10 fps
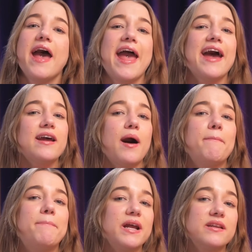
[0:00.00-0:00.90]
and a
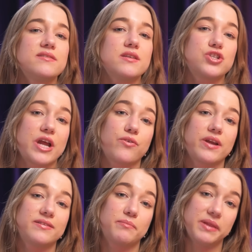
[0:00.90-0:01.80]
button to
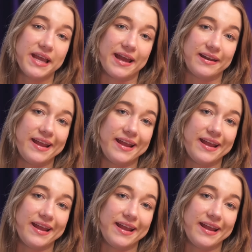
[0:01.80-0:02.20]
generate the plan,